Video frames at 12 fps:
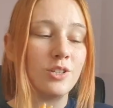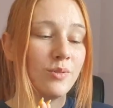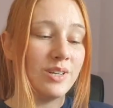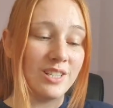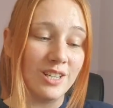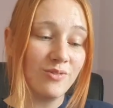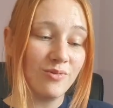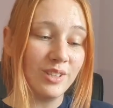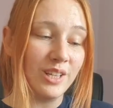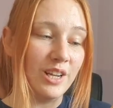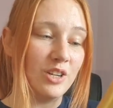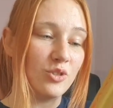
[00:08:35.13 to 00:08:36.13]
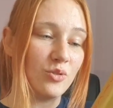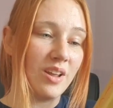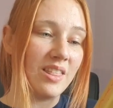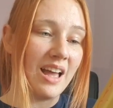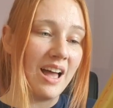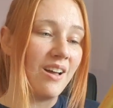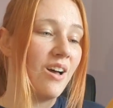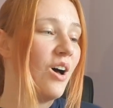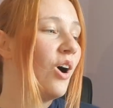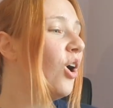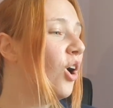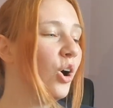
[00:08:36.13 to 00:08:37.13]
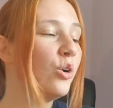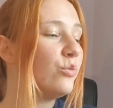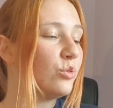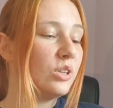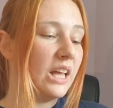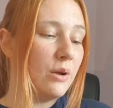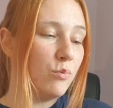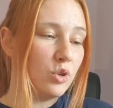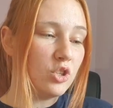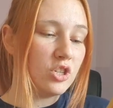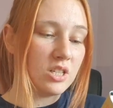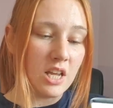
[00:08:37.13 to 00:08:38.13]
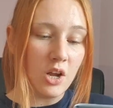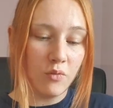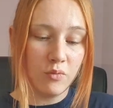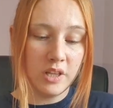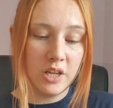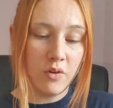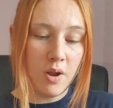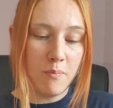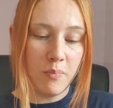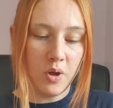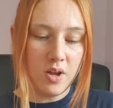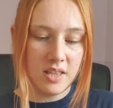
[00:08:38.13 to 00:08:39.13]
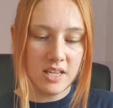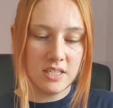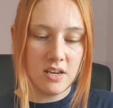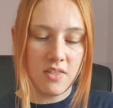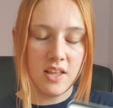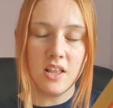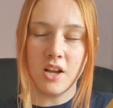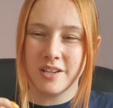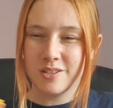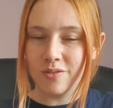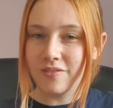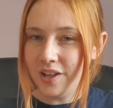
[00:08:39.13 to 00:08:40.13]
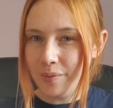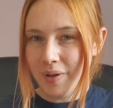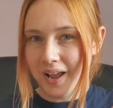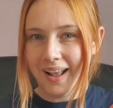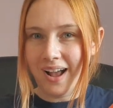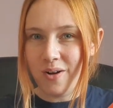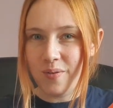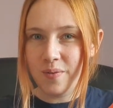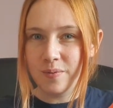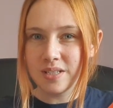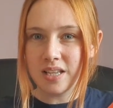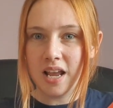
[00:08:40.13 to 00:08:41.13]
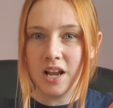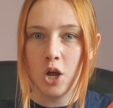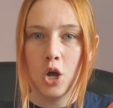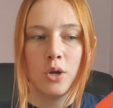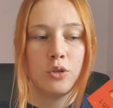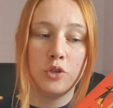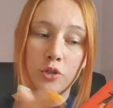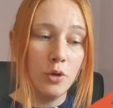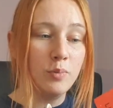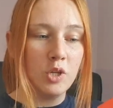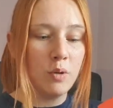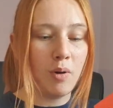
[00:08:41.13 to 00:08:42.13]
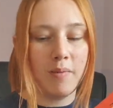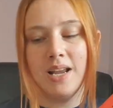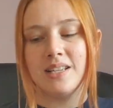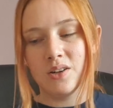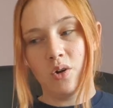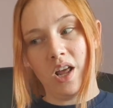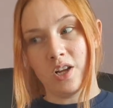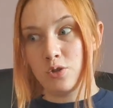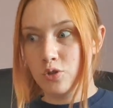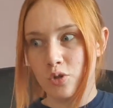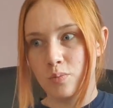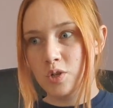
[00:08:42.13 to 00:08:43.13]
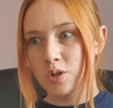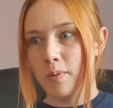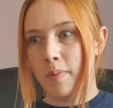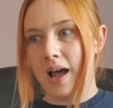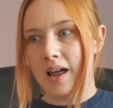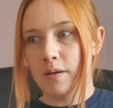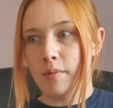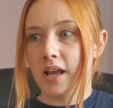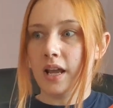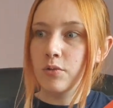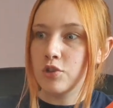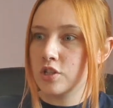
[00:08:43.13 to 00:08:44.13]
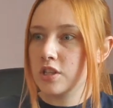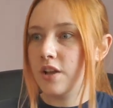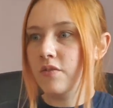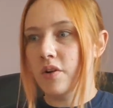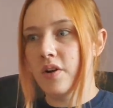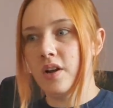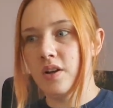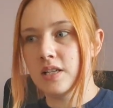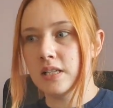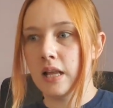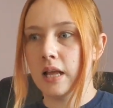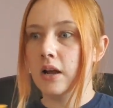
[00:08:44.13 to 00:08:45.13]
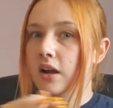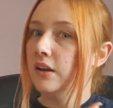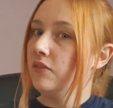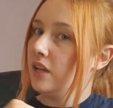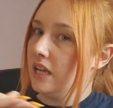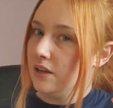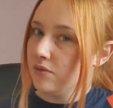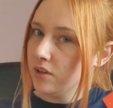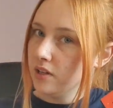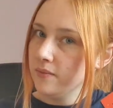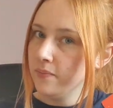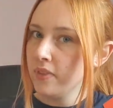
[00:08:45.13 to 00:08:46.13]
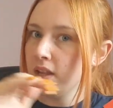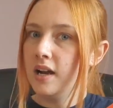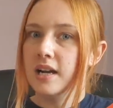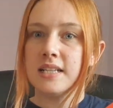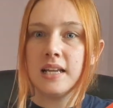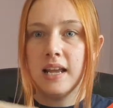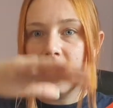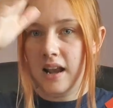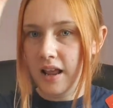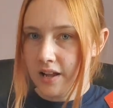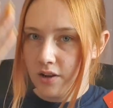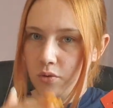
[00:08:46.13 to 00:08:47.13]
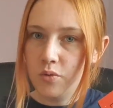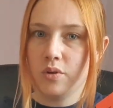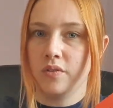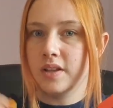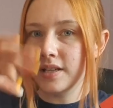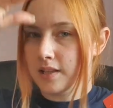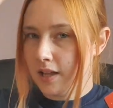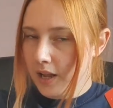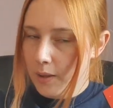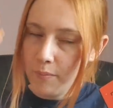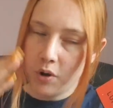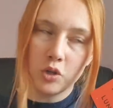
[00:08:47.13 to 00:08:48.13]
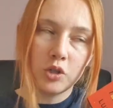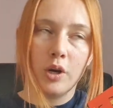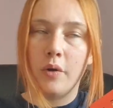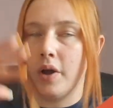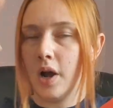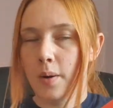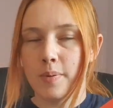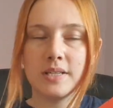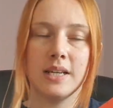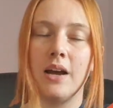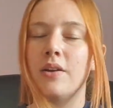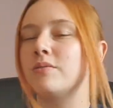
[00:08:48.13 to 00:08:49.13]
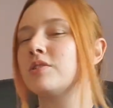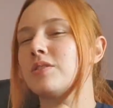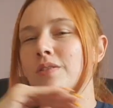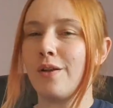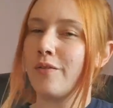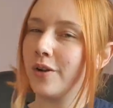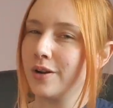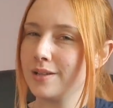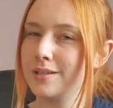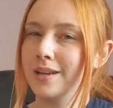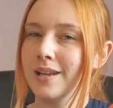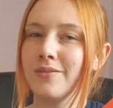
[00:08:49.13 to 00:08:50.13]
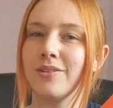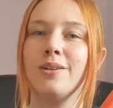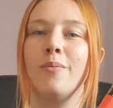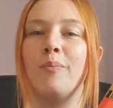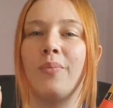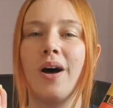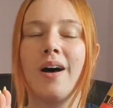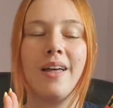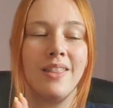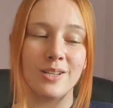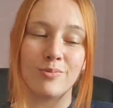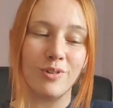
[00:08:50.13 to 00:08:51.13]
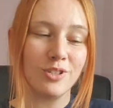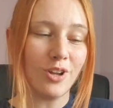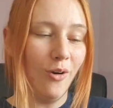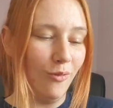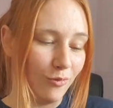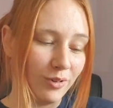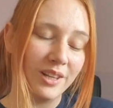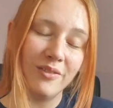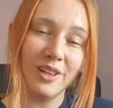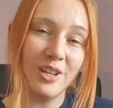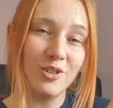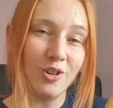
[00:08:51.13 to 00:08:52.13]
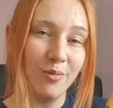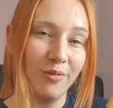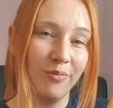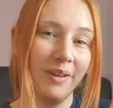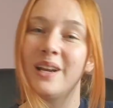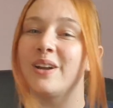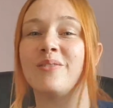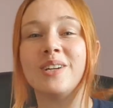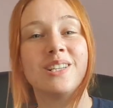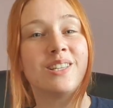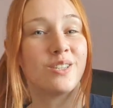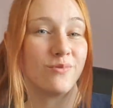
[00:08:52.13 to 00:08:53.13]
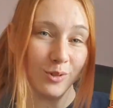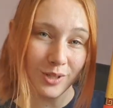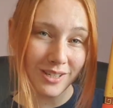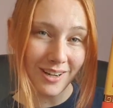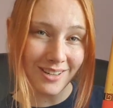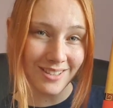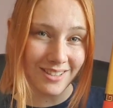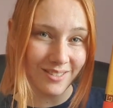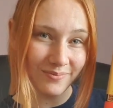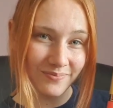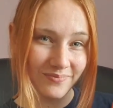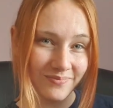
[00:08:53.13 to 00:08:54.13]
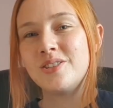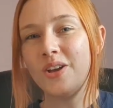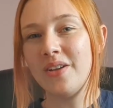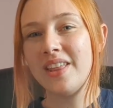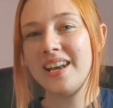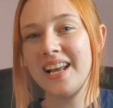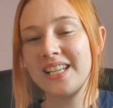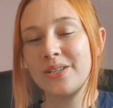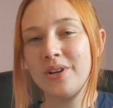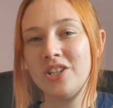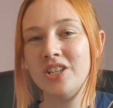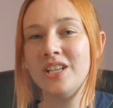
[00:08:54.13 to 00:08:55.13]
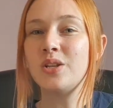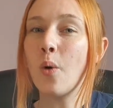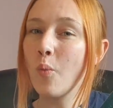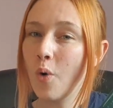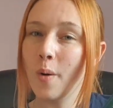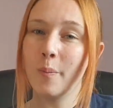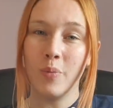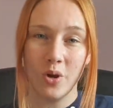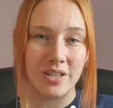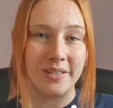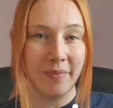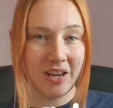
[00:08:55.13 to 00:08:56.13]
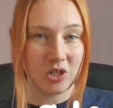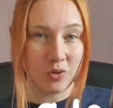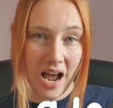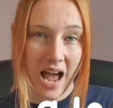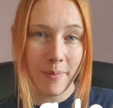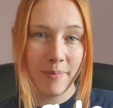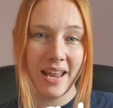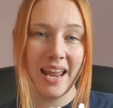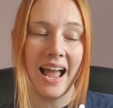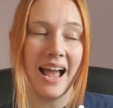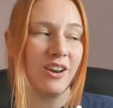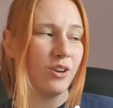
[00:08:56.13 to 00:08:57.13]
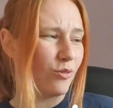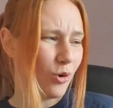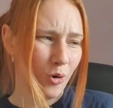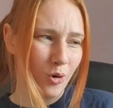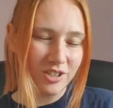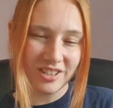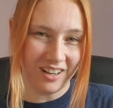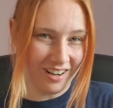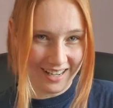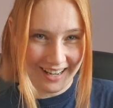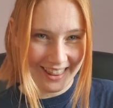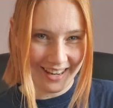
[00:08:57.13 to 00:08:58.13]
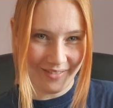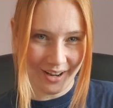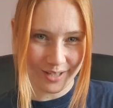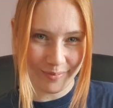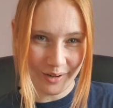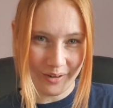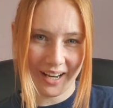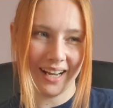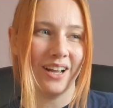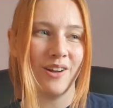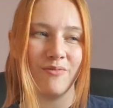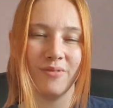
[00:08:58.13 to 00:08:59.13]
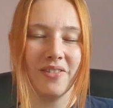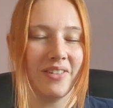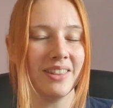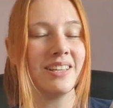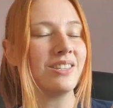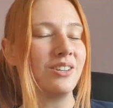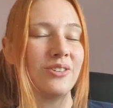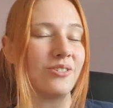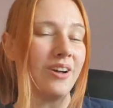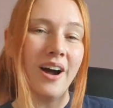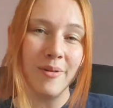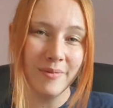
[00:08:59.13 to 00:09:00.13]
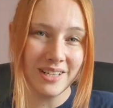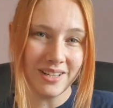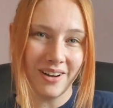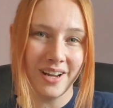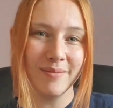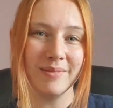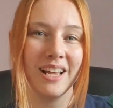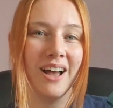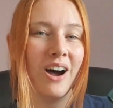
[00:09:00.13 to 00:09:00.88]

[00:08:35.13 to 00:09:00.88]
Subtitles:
So I did really enjoy that. Overall, it was just like a really great book. There's nothing that I can sort of like pick out that was like super duper amazing or like super duper bad. I'm like, it was just like very nice and like kind of even. I didn't get like all of this like emotion going up and down. It was just like very nice and even. But this was really, really enjoyable for me, and I rated this 4 stars. So the next question is, what books made you happy? And of course, The Lightning Thief had to be on here. I've reread this I don't know how many times.